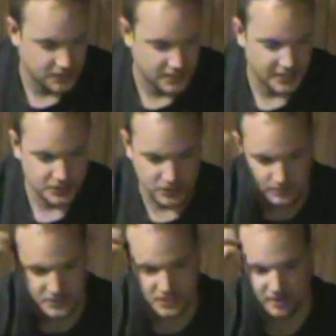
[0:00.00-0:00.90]
the cases
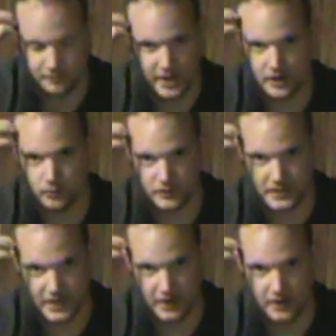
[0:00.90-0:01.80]
myself, but I don't really
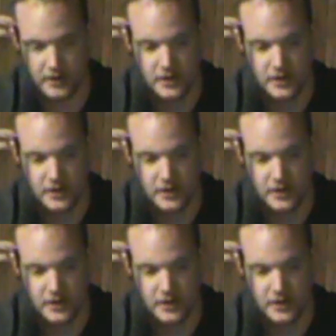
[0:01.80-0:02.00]
care.